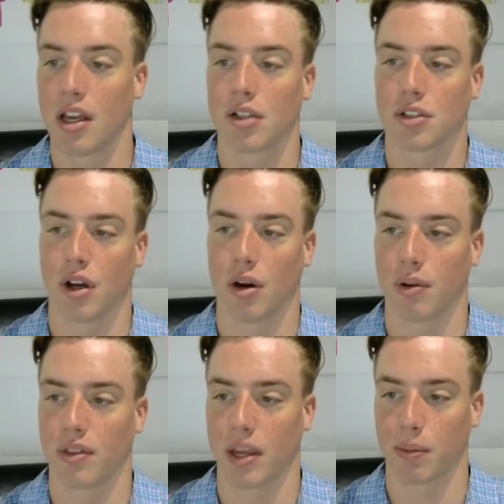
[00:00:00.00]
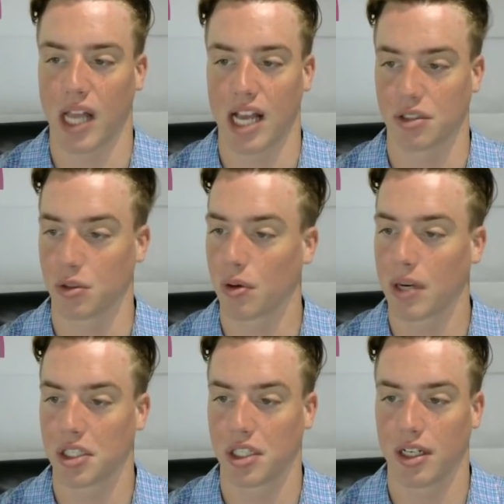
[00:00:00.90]
So they will ask you a
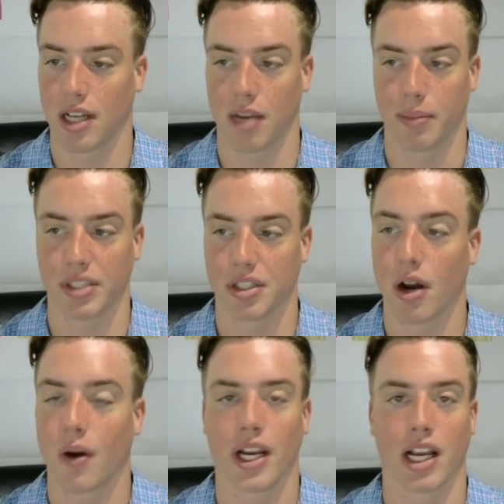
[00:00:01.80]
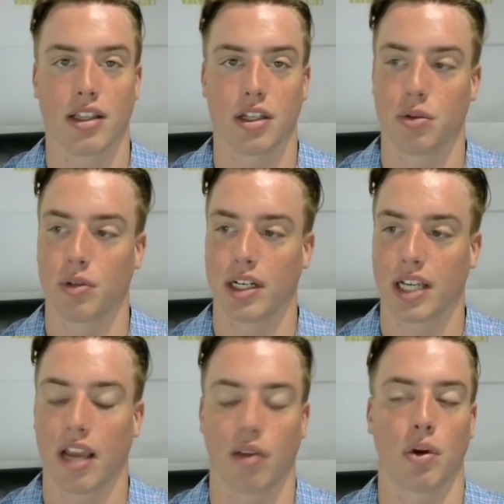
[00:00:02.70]
question, I'm easygoing, and then you
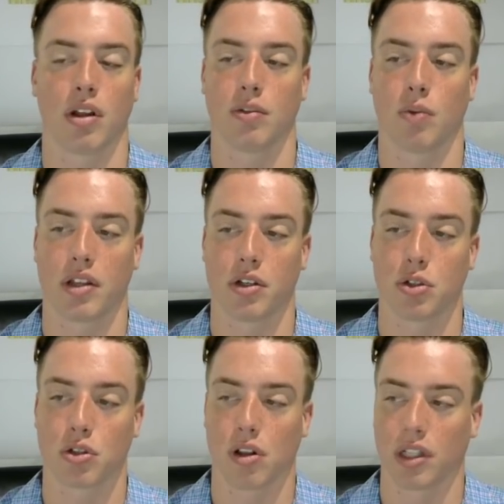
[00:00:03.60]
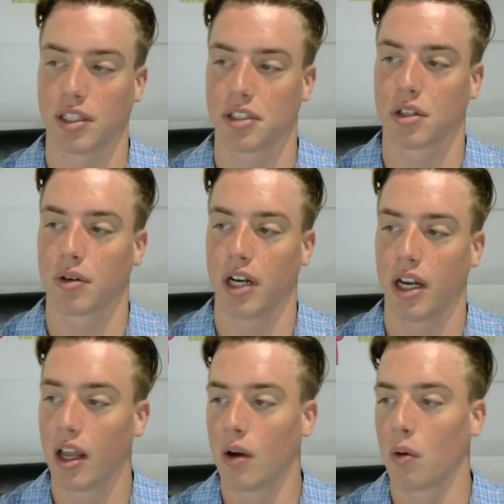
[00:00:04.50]
indicate whether you strongly disagree
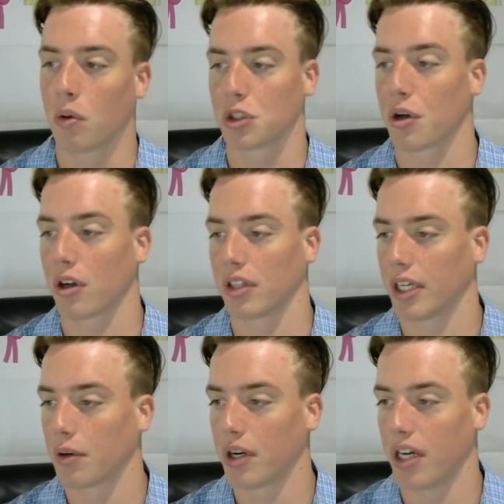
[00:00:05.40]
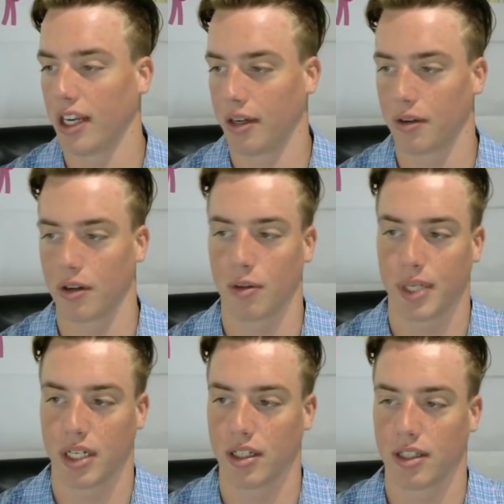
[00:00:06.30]
or strongly agree, or no
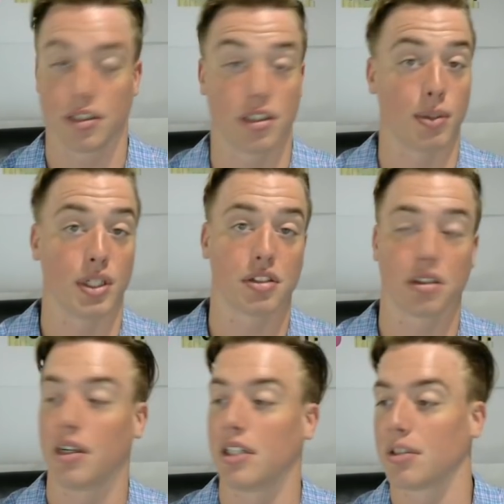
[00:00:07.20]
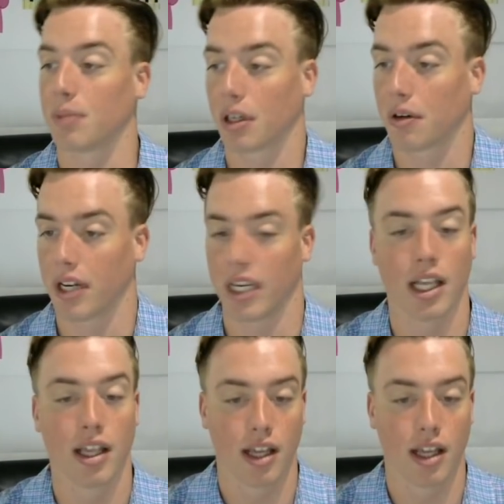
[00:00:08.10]
opinion, somewhat disagree, somewhat agree.